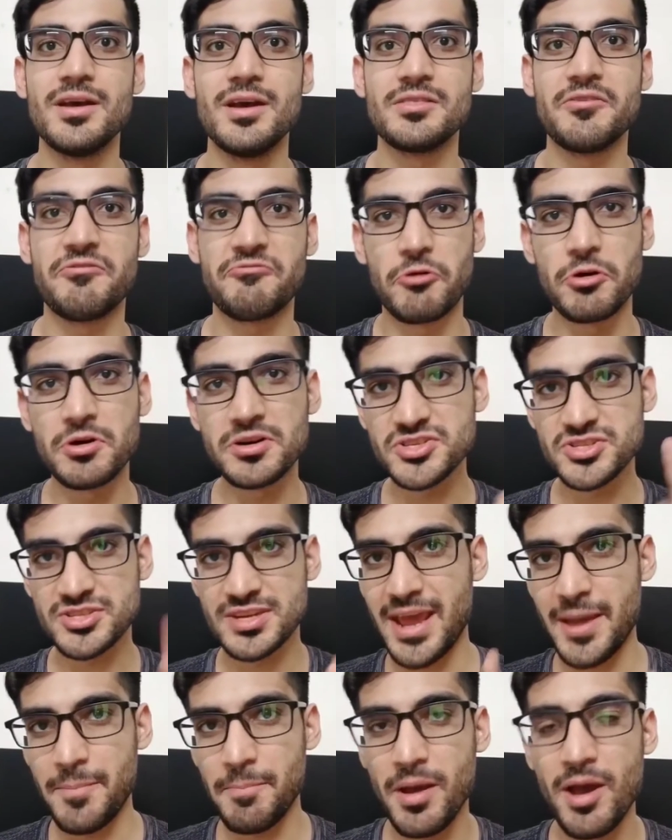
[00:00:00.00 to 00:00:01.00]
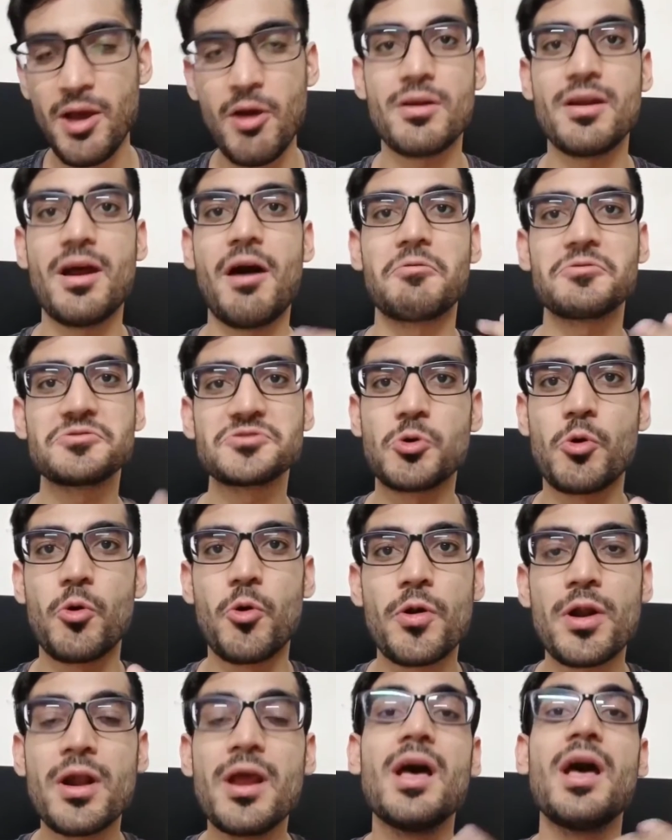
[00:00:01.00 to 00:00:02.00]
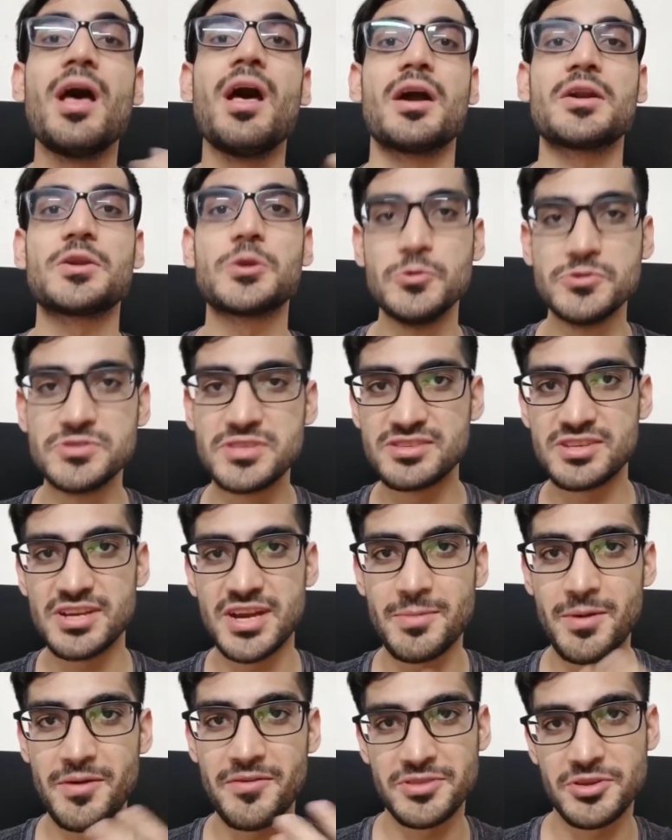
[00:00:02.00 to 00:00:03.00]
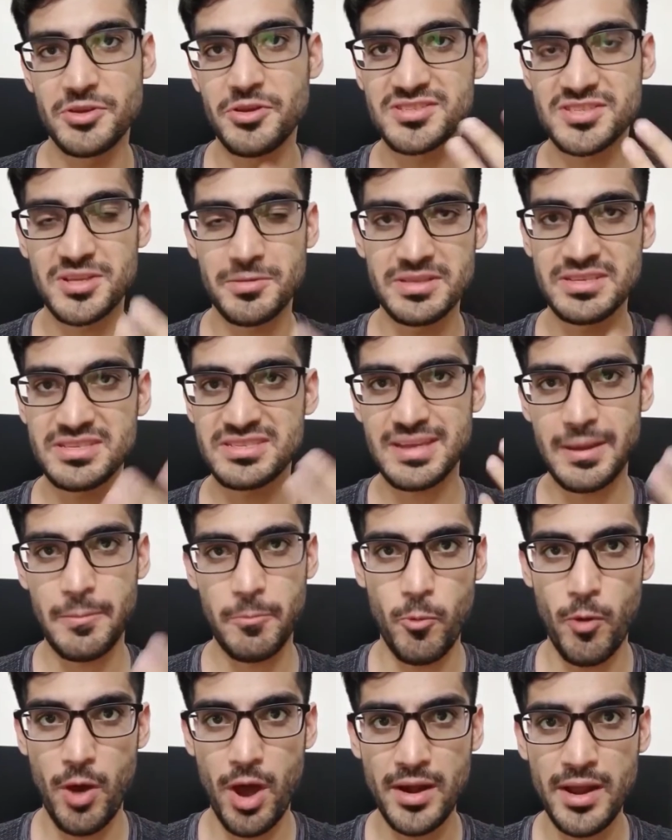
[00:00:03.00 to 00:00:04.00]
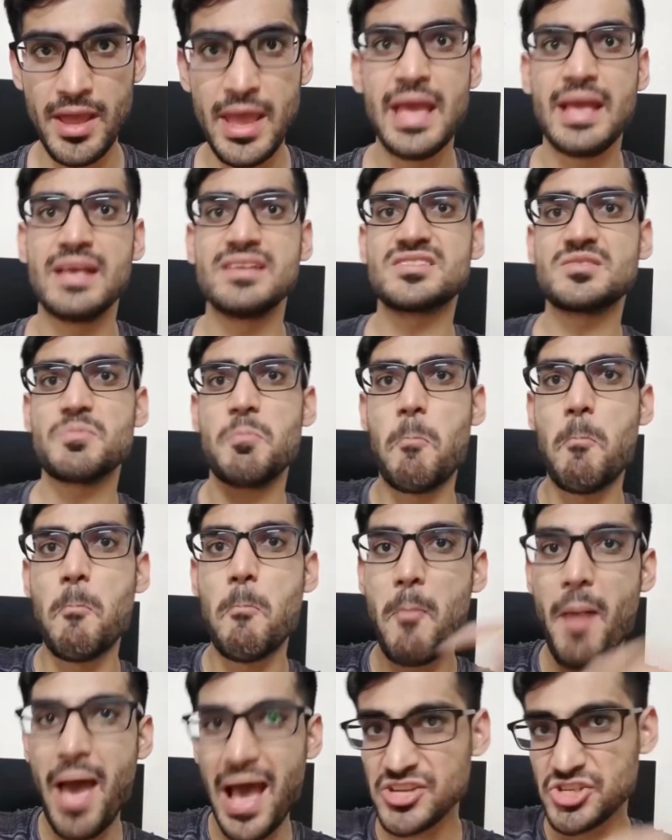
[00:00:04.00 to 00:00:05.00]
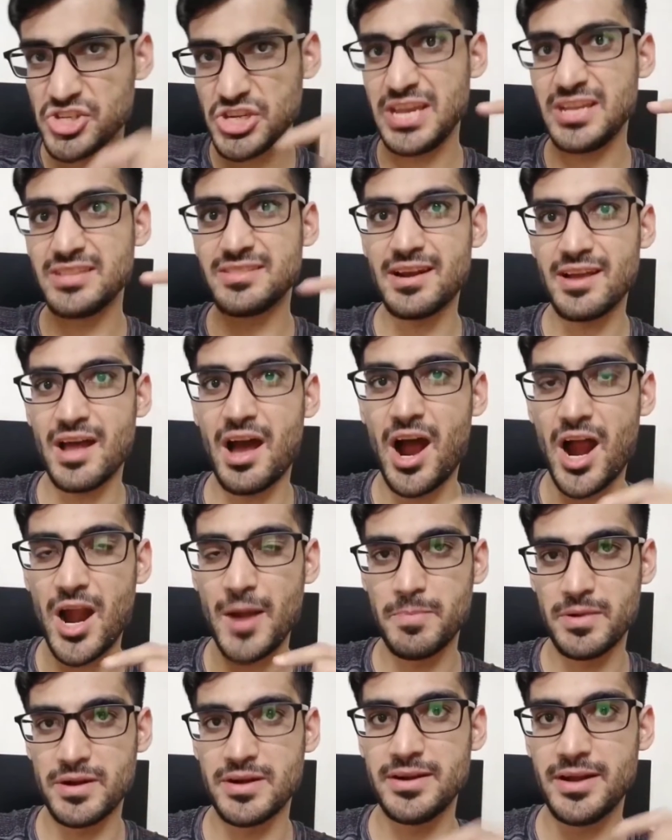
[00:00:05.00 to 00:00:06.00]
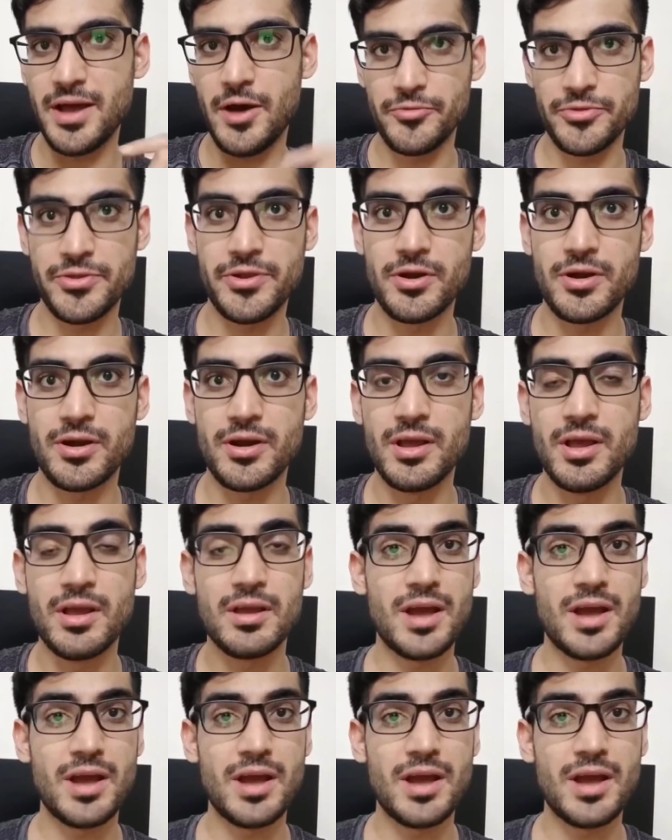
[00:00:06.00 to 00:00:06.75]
The first step on how to score a 260 and above on the USMLE Step 1 is smashing that heart button down there.